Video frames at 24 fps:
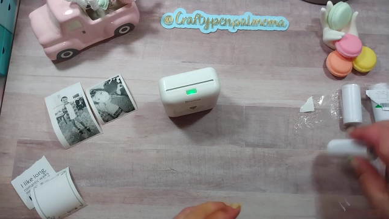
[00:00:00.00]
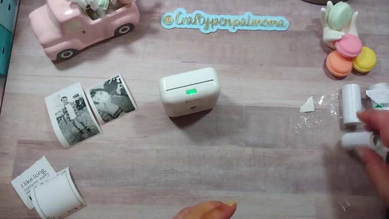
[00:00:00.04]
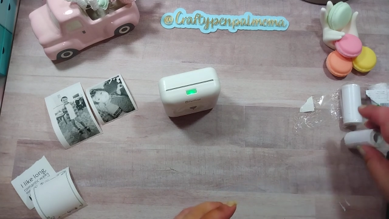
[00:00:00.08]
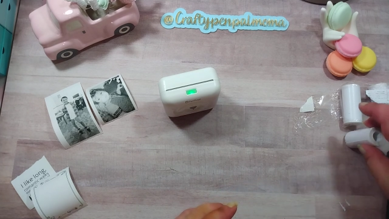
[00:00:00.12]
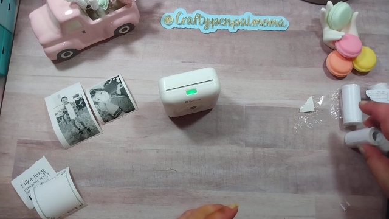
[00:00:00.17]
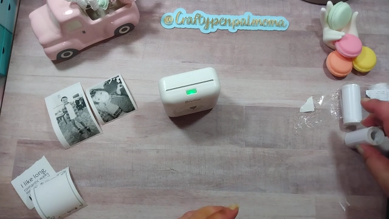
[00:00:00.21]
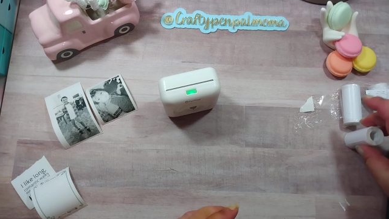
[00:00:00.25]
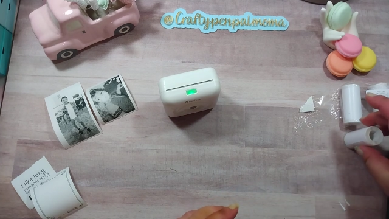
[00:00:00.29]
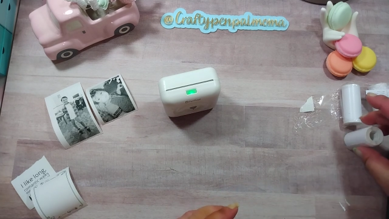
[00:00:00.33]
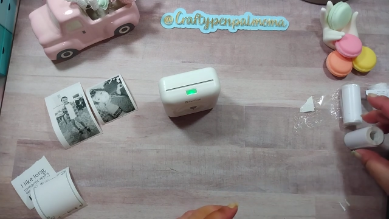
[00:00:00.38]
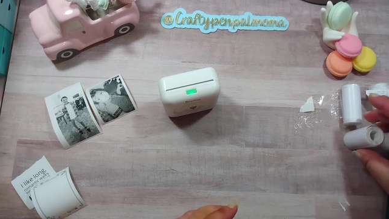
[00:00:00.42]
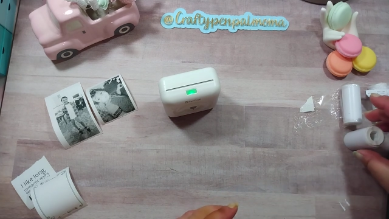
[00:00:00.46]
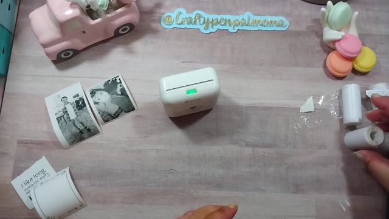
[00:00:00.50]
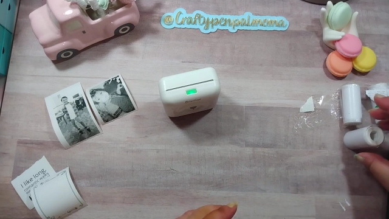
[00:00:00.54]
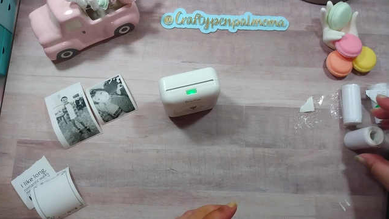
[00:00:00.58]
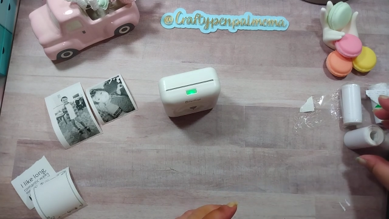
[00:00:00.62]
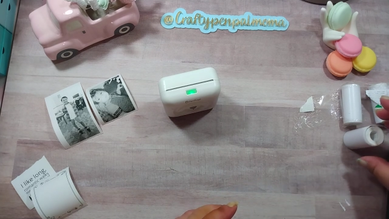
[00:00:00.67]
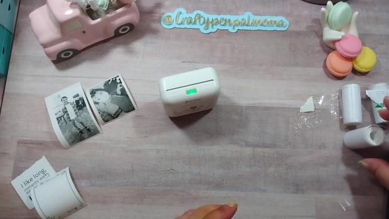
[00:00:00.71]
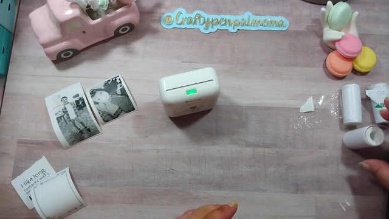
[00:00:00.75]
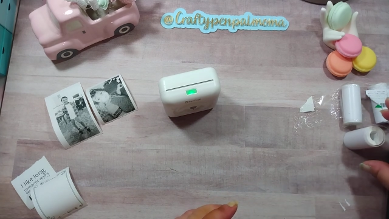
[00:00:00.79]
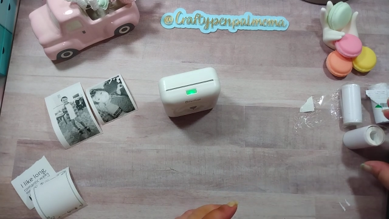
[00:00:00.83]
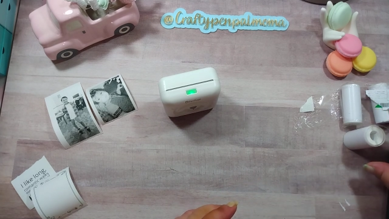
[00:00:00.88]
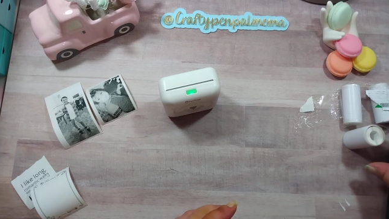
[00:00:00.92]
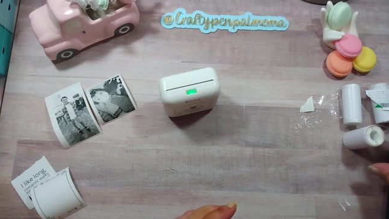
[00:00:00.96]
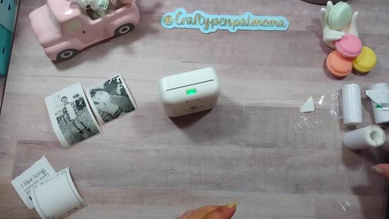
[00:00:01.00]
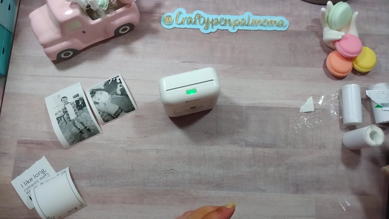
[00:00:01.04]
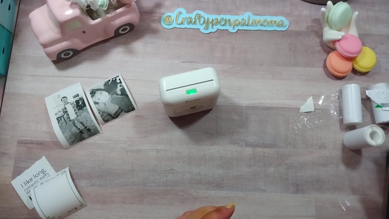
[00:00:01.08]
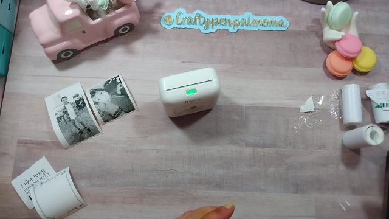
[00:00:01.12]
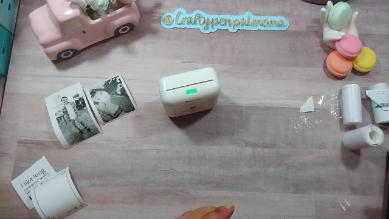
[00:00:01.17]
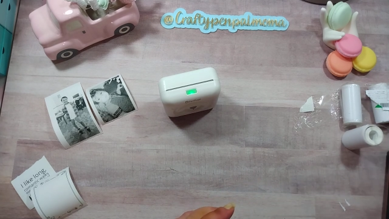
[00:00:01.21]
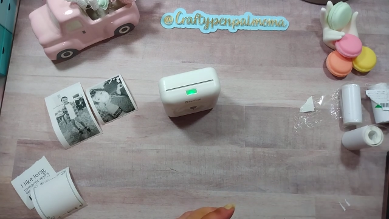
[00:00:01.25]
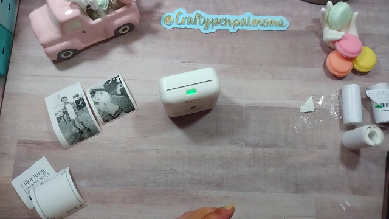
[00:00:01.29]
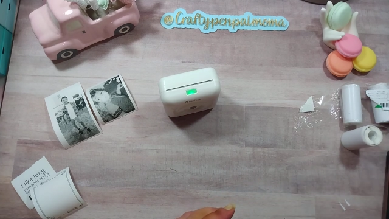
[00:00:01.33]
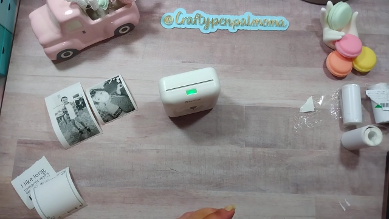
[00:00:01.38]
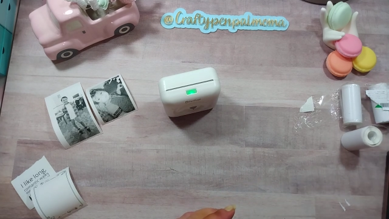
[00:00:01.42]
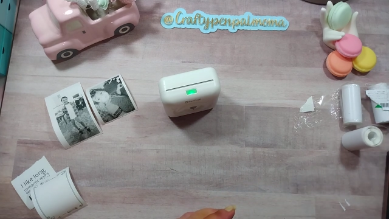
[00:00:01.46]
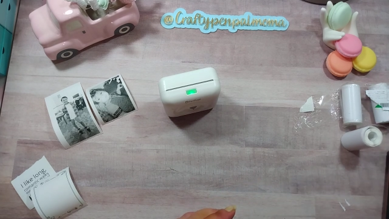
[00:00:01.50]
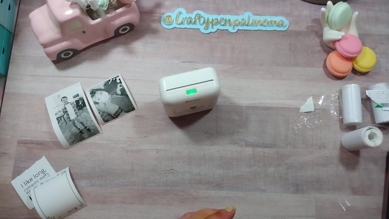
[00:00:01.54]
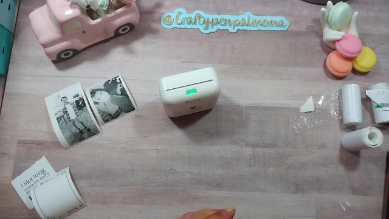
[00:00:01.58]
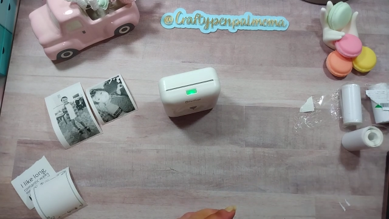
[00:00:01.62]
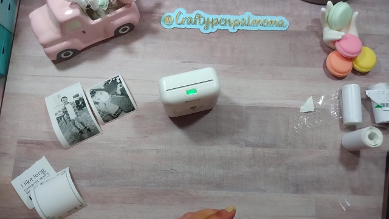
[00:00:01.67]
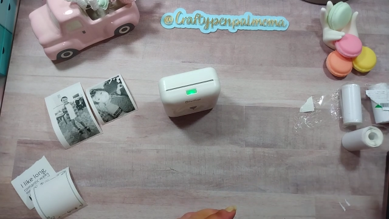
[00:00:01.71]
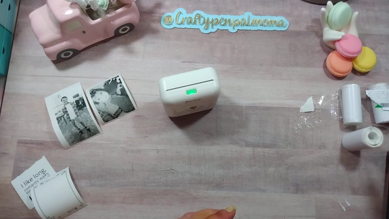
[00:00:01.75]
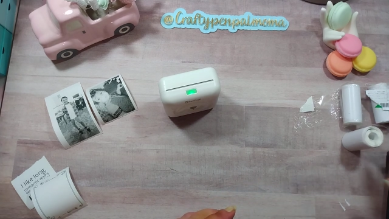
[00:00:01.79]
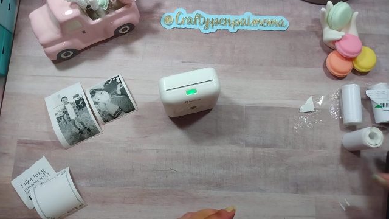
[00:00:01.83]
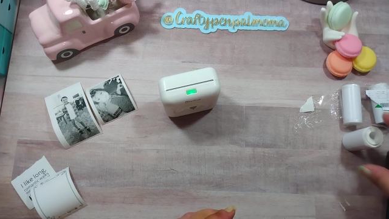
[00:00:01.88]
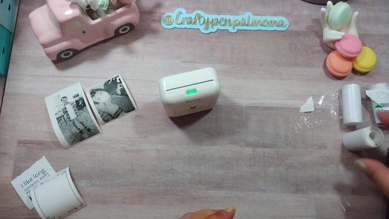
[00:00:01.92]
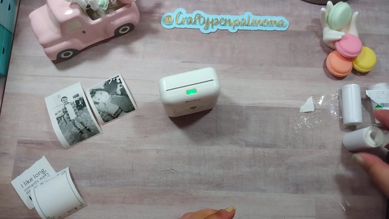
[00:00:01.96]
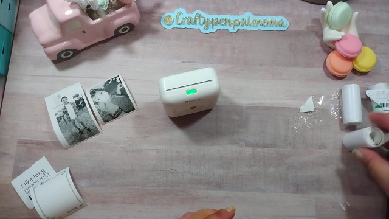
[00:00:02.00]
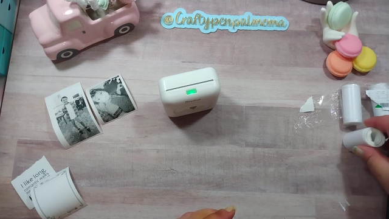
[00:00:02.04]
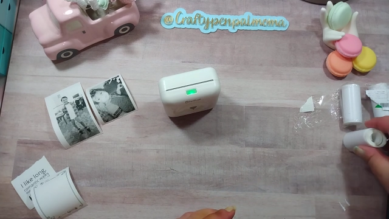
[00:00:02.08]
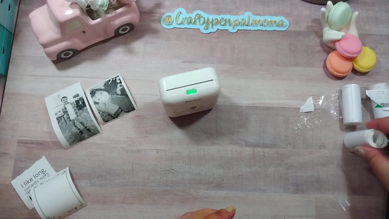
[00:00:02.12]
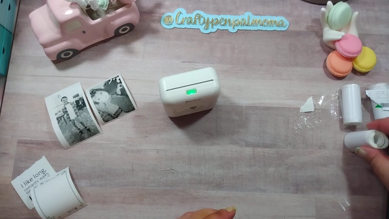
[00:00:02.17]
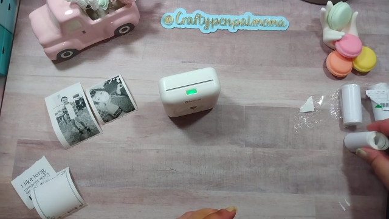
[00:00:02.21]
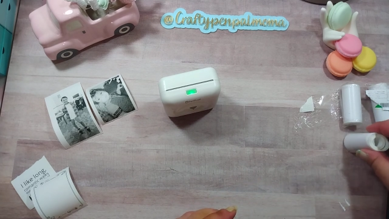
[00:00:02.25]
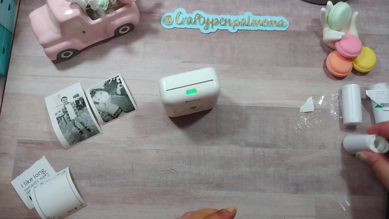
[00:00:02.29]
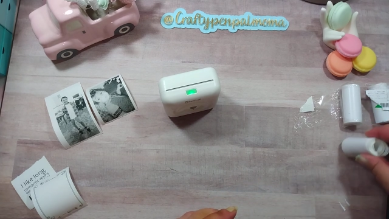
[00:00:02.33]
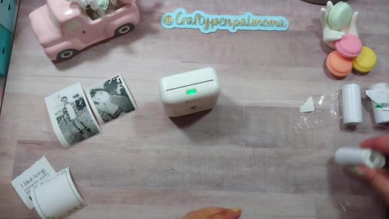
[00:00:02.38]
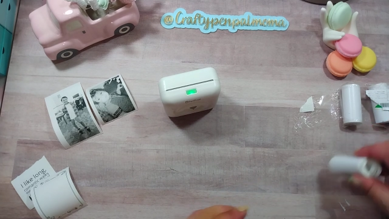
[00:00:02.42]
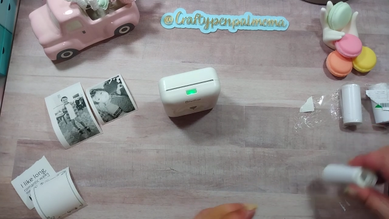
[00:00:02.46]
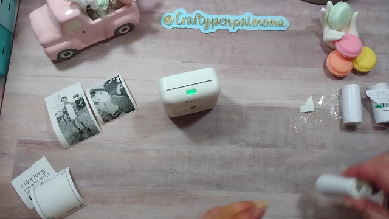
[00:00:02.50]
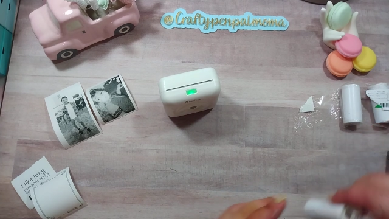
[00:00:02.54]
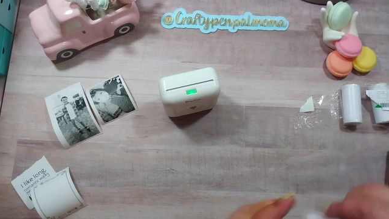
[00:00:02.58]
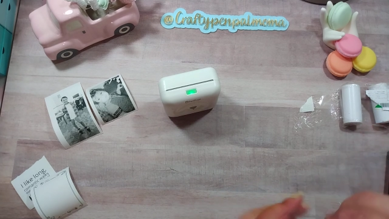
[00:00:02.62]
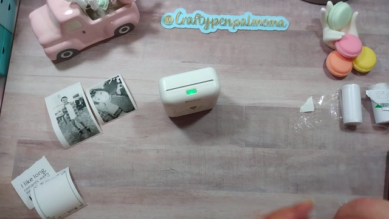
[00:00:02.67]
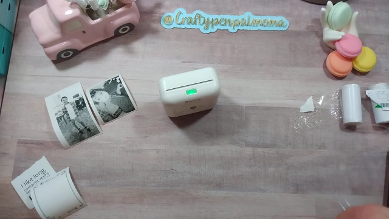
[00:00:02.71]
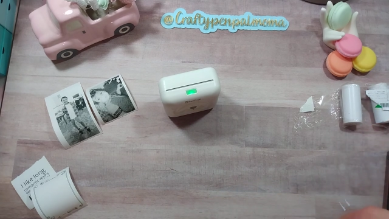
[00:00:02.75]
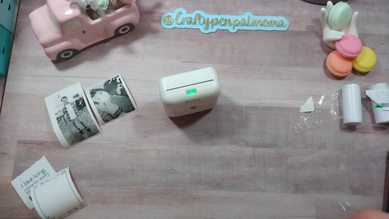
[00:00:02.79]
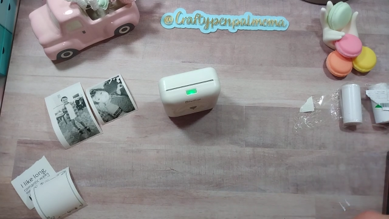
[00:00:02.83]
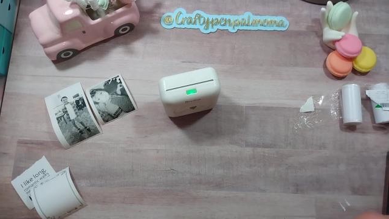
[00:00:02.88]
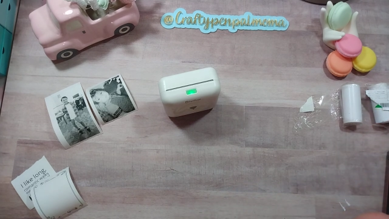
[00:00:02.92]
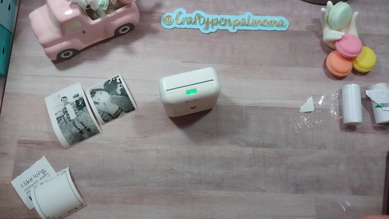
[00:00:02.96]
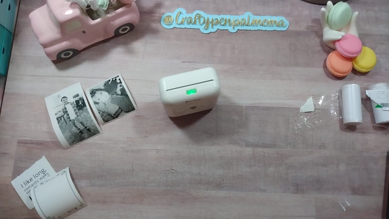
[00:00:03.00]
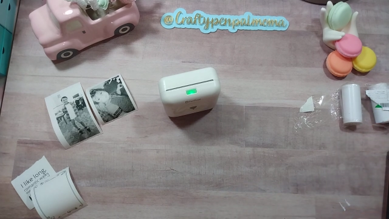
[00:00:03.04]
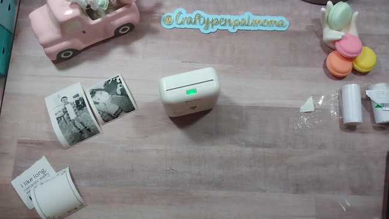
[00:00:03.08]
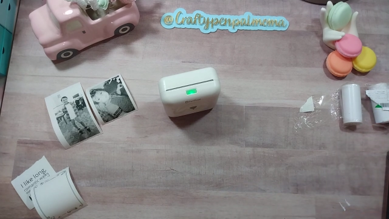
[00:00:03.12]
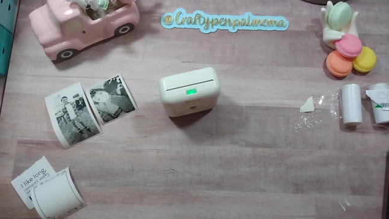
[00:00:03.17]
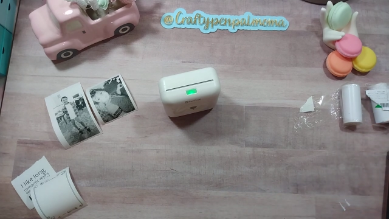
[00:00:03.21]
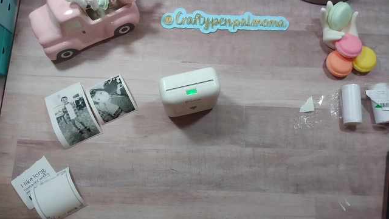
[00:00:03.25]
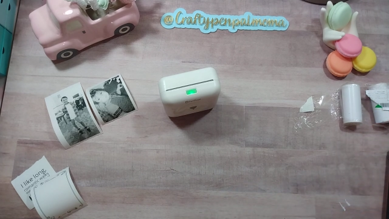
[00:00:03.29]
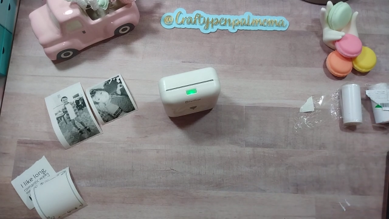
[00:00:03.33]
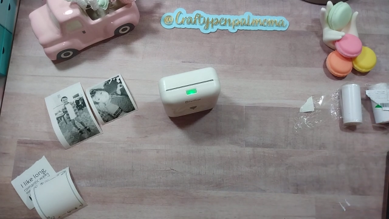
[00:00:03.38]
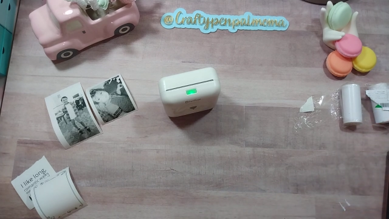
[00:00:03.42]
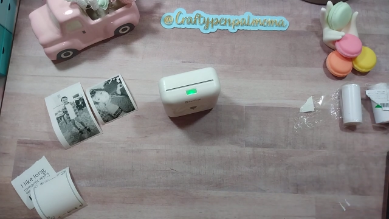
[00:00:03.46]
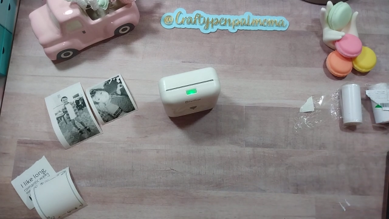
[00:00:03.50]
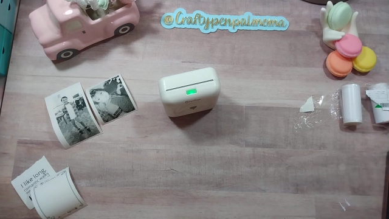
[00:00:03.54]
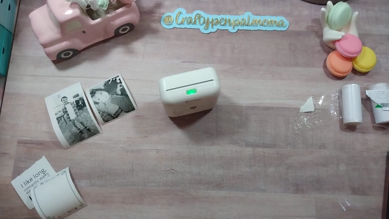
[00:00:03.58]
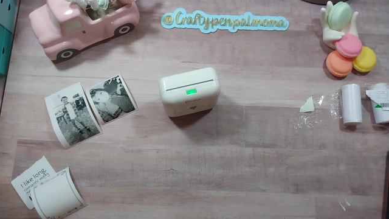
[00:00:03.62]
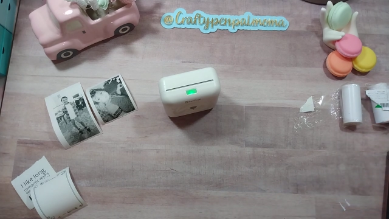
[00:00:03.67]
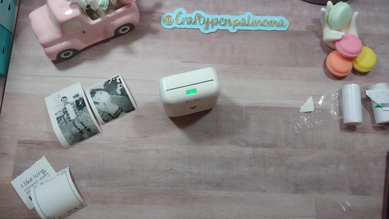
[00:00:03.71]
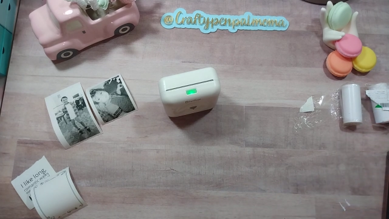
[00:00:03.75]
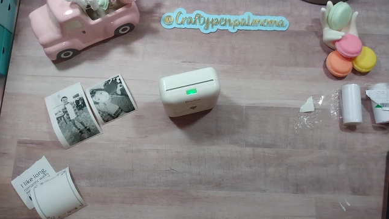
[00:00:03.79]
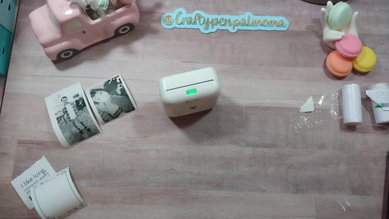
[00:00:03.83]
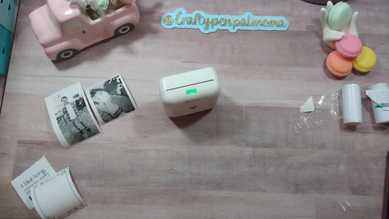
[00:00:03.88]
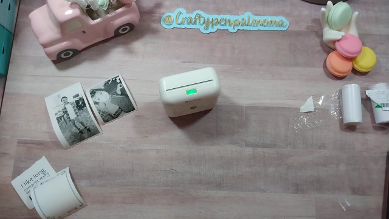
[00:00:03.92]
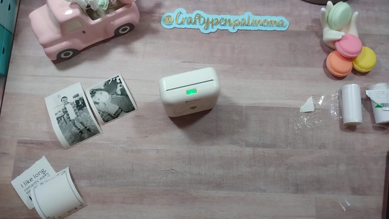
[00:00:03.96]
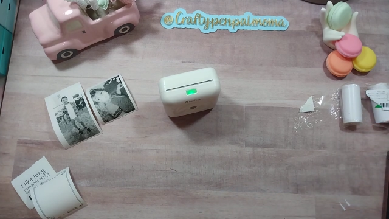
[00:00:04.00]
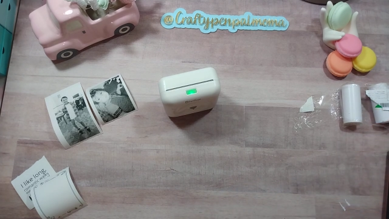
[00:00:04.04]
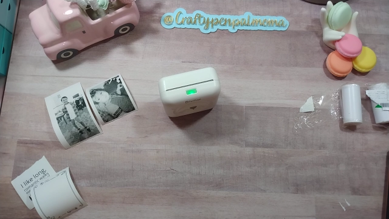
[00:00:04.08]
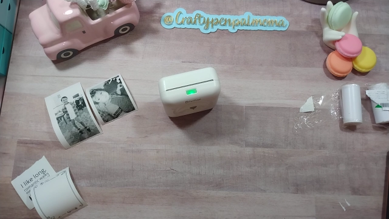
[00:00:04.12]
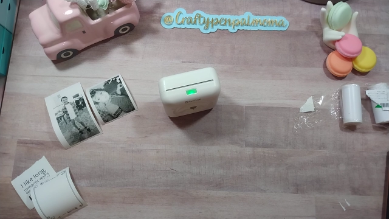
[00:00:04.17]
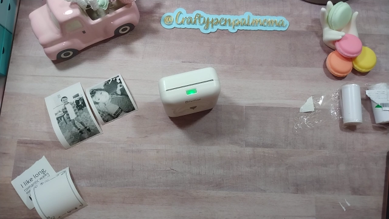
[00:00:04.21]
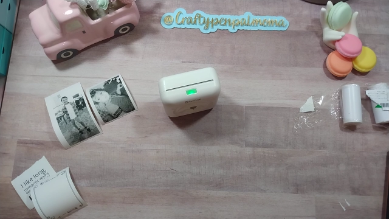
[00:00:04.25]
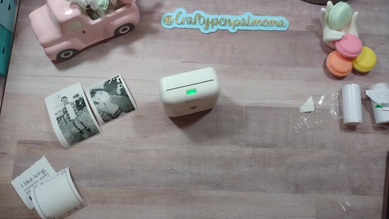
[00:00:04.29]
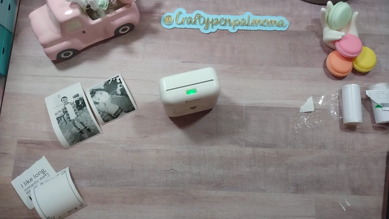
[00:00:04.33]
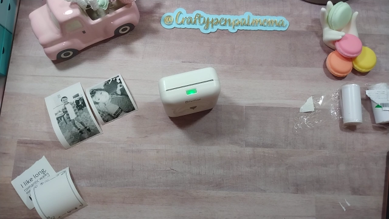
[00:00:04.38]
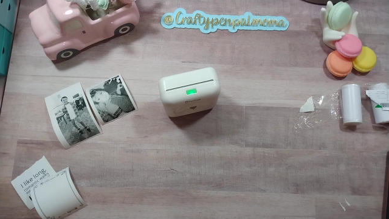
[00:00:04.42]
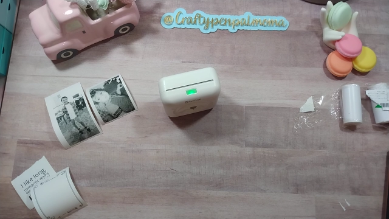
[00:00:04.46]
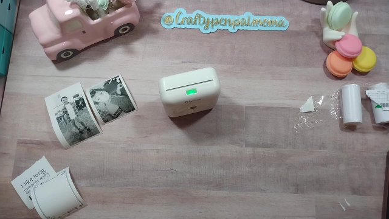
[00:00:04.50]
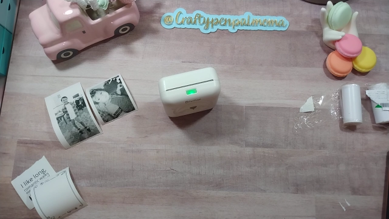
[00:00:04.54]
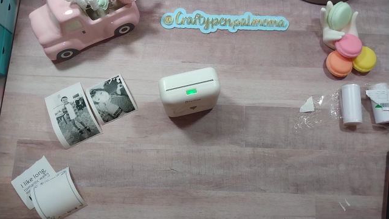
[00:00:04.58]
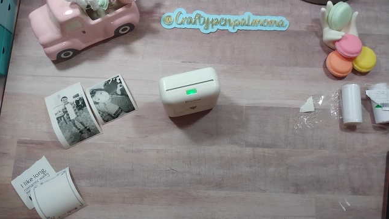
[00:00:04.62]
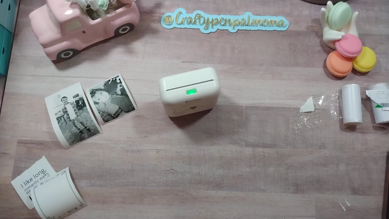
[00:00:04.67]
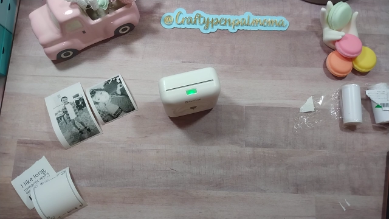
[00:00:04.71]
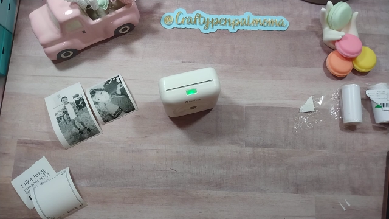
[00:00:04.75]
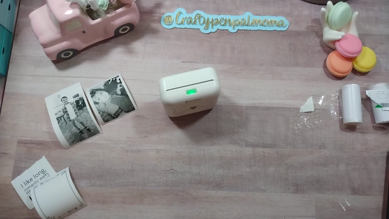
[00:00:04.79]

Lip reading: No face is visible, so there are no lips to read.